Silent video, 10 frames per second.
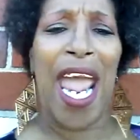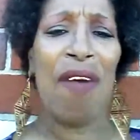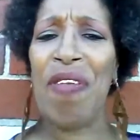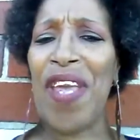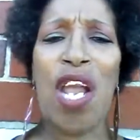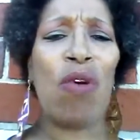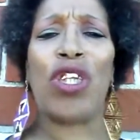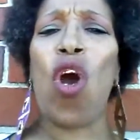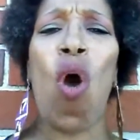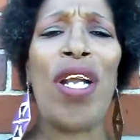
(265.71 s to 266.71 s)
Everything
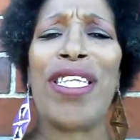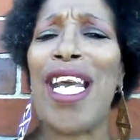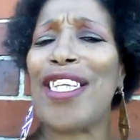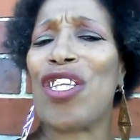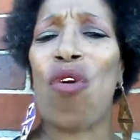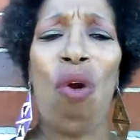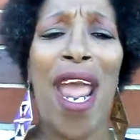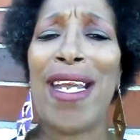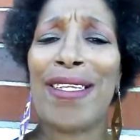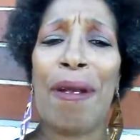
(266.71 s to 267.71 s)
was going just
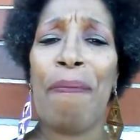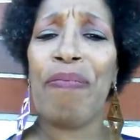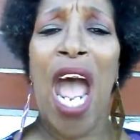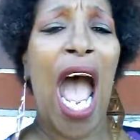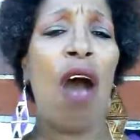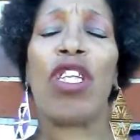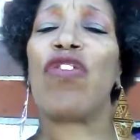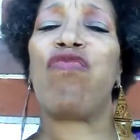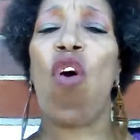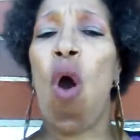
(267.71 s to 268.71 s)
great. I
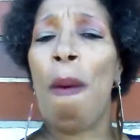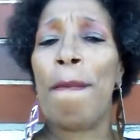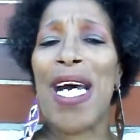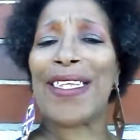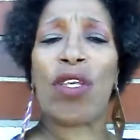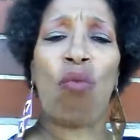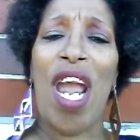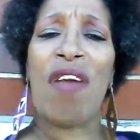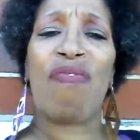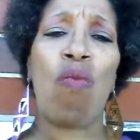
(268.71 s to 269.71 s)
was 4 months
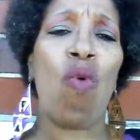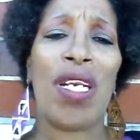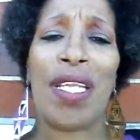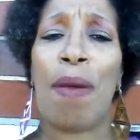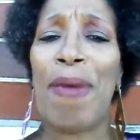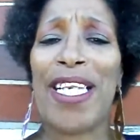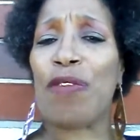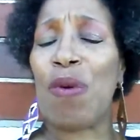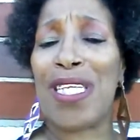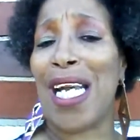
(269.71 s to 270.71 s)
away from one of the
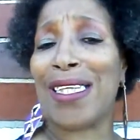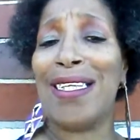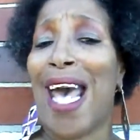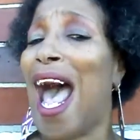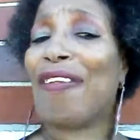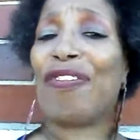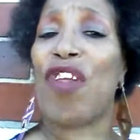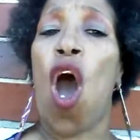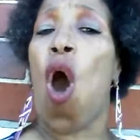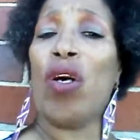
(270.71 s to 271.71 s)
biggest productions I
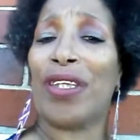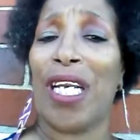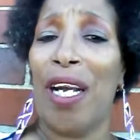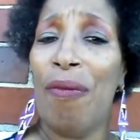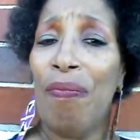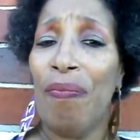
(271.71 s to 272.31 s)
thought